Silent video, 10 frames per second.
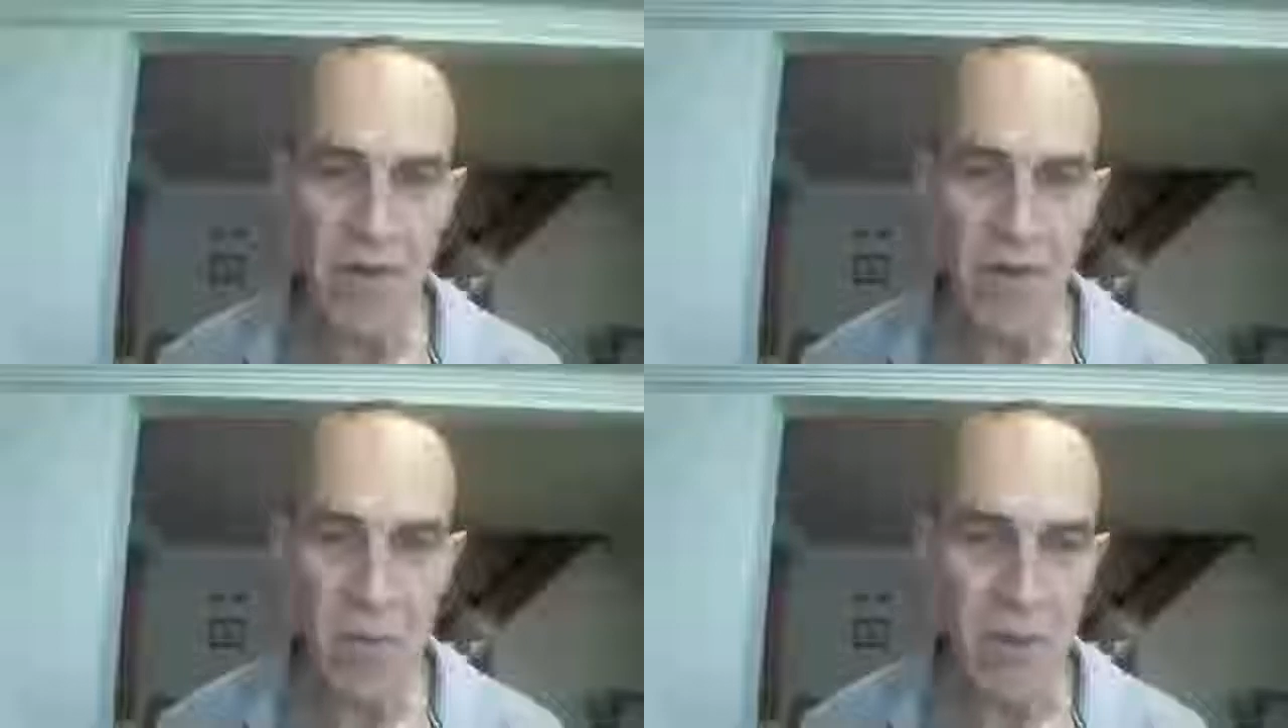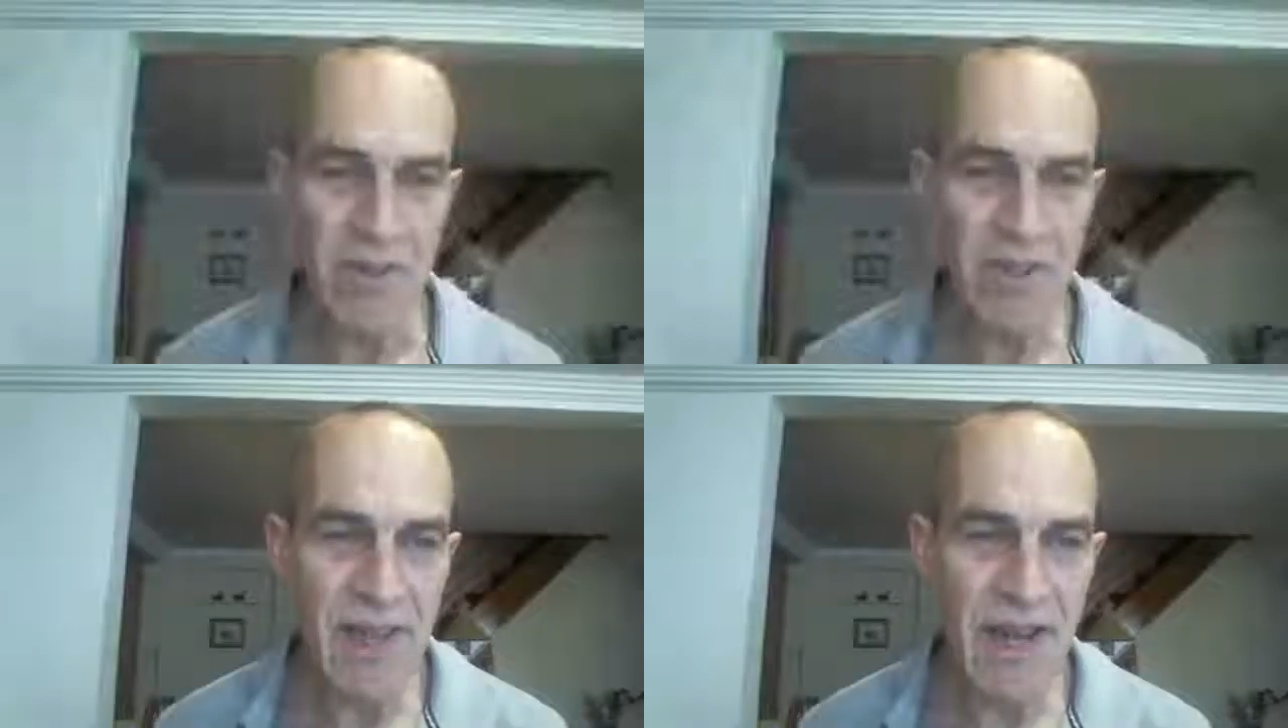
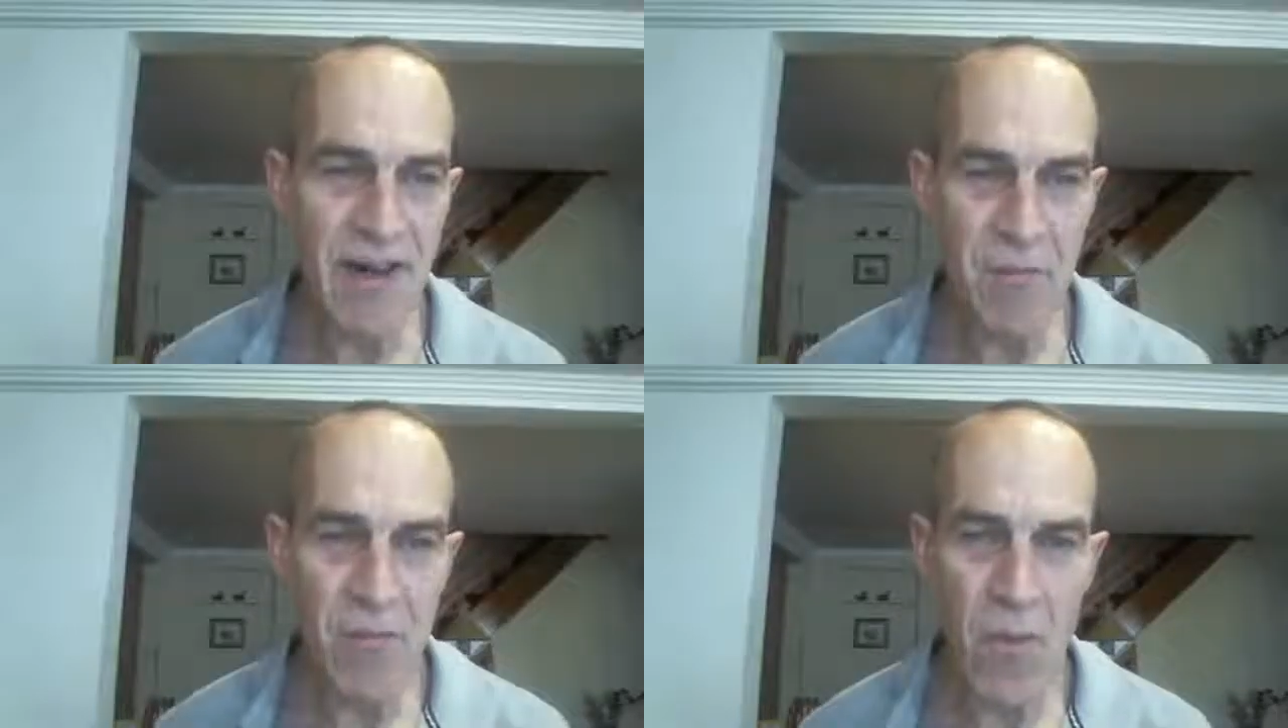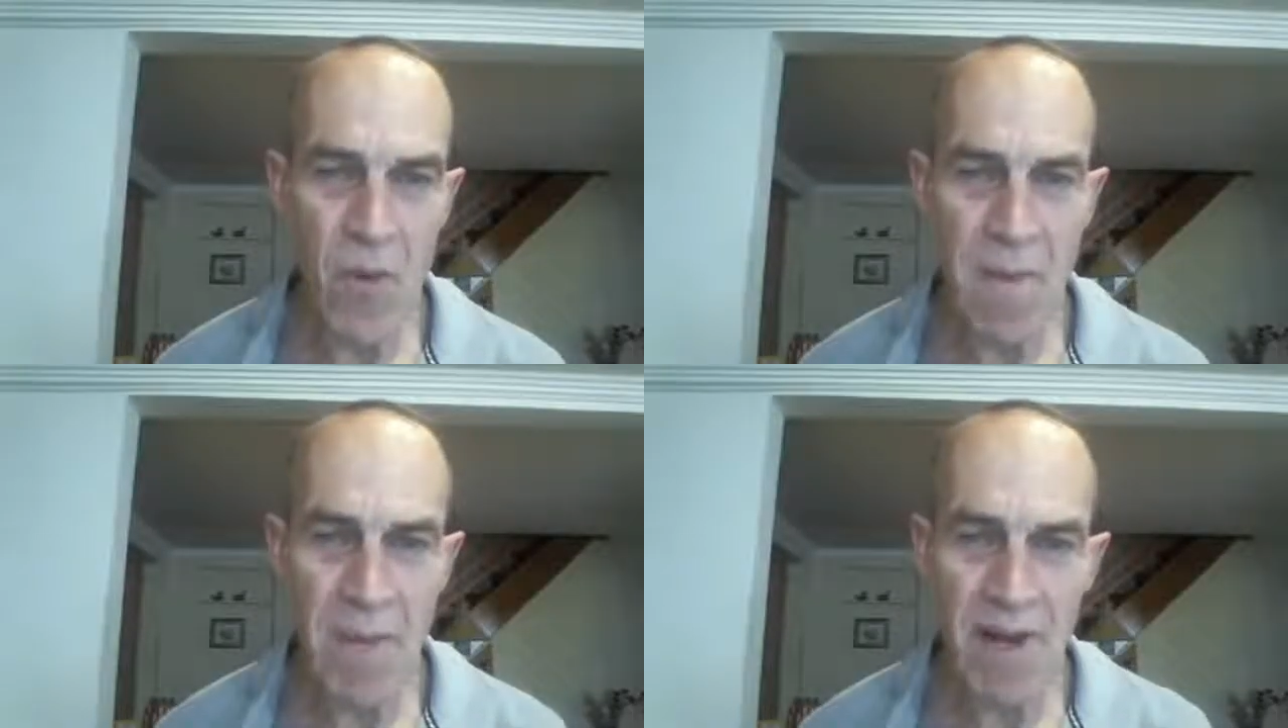Once again
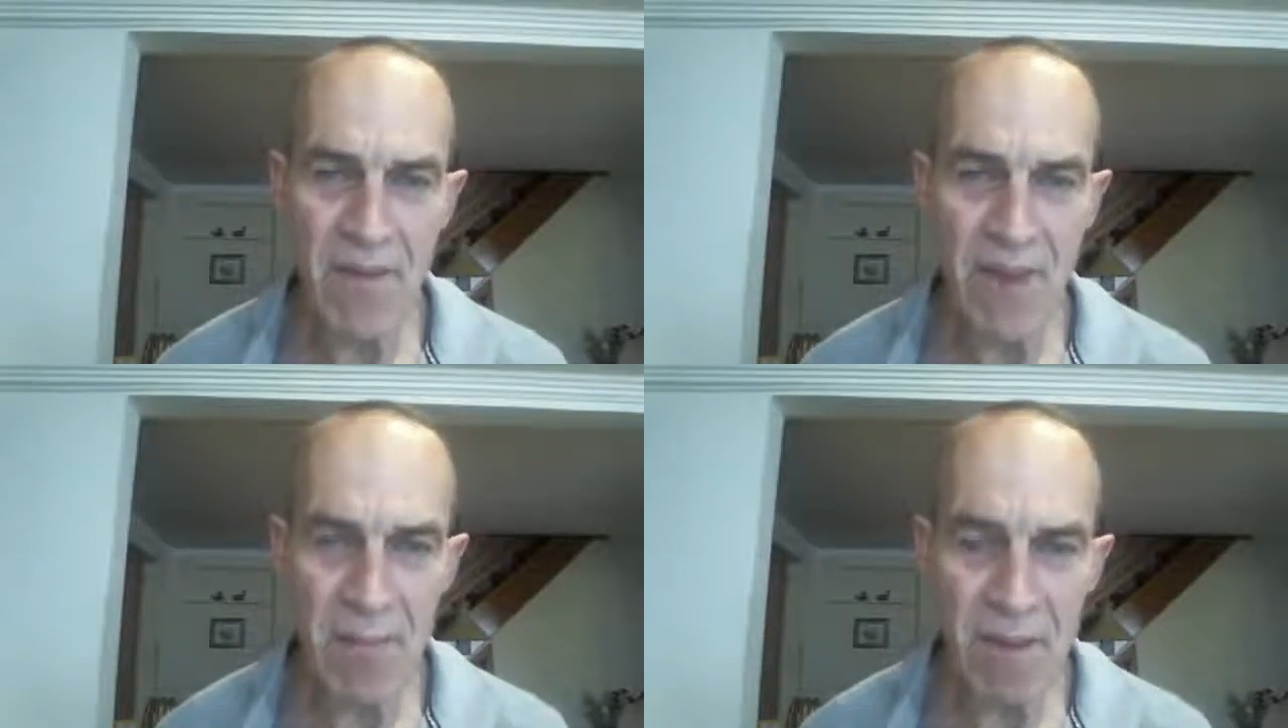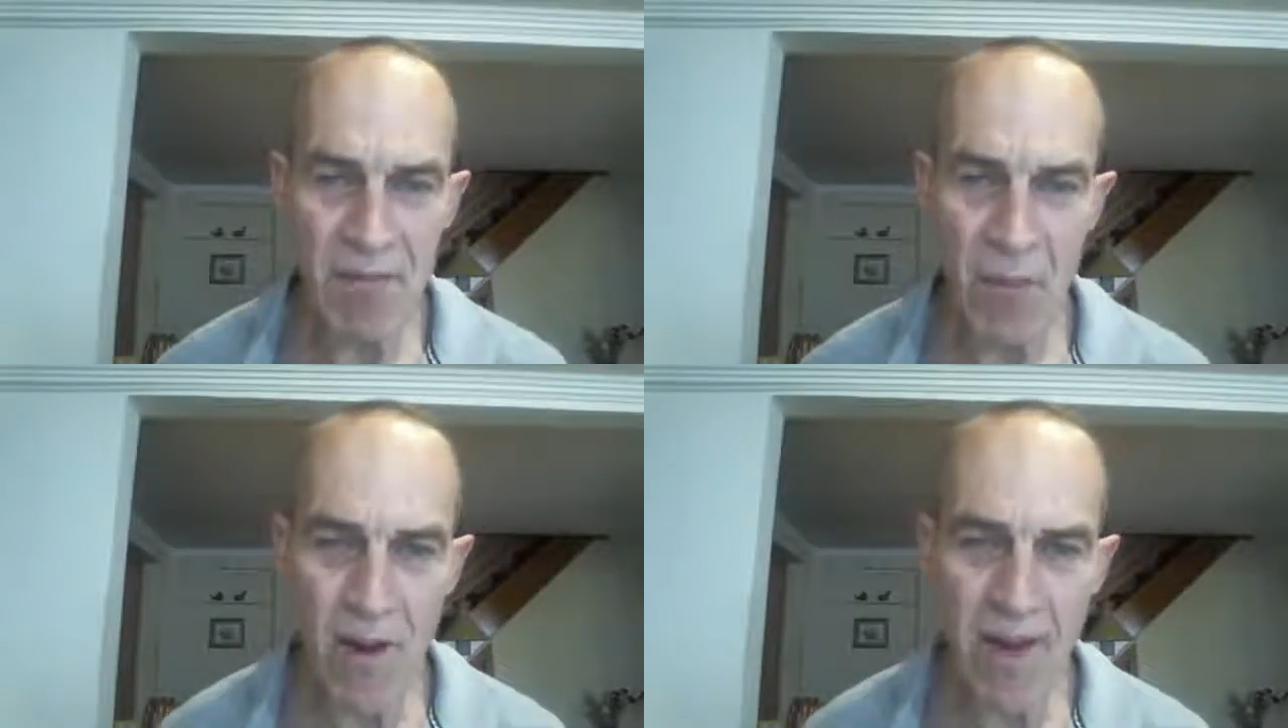for
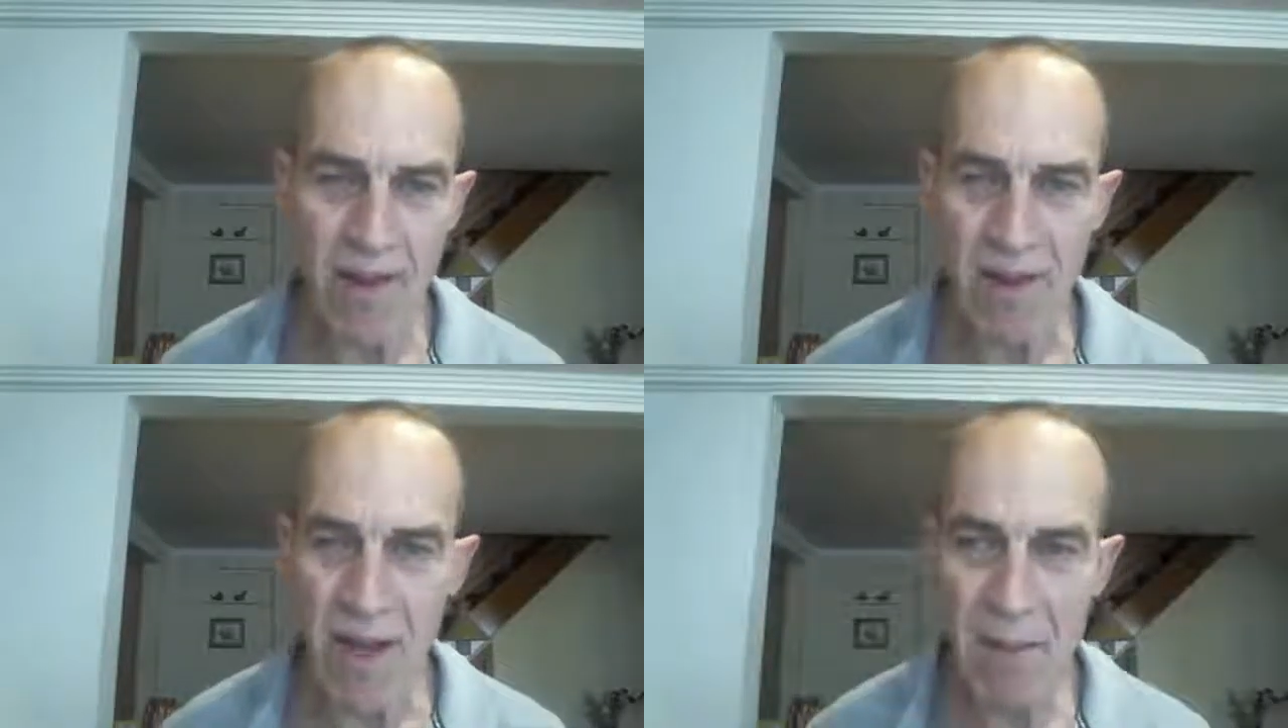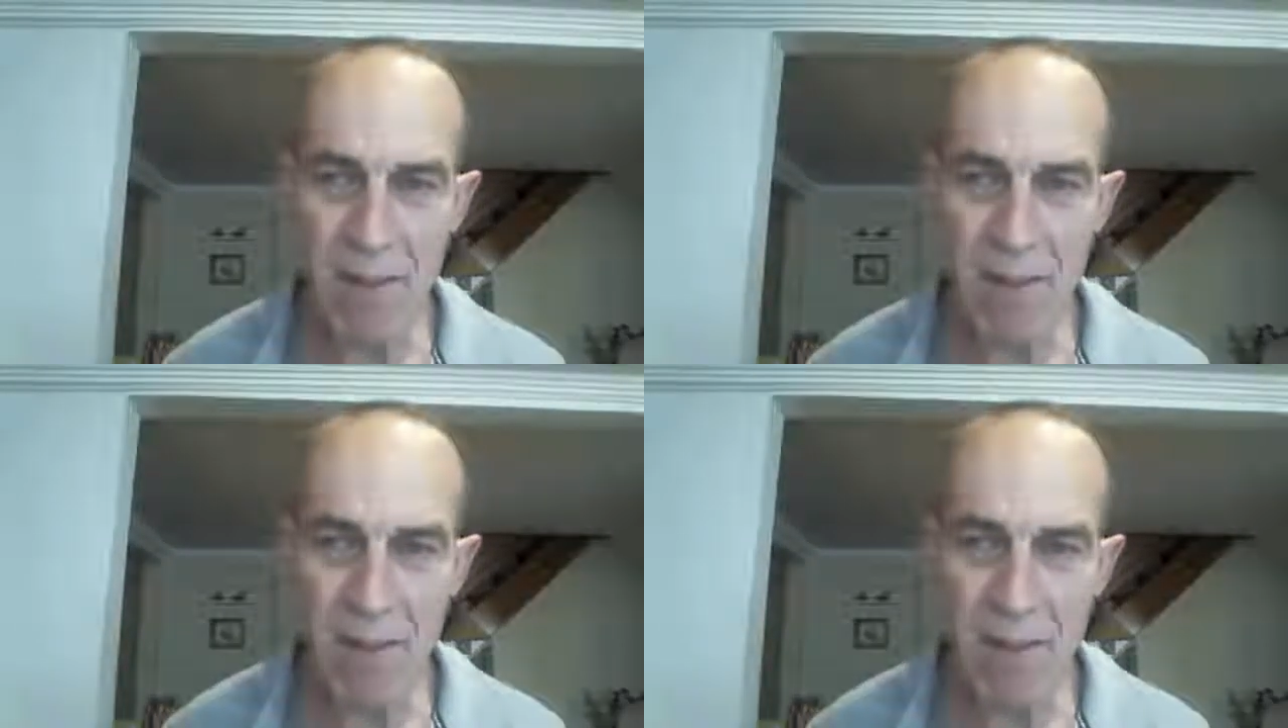BetterThanBefore.com.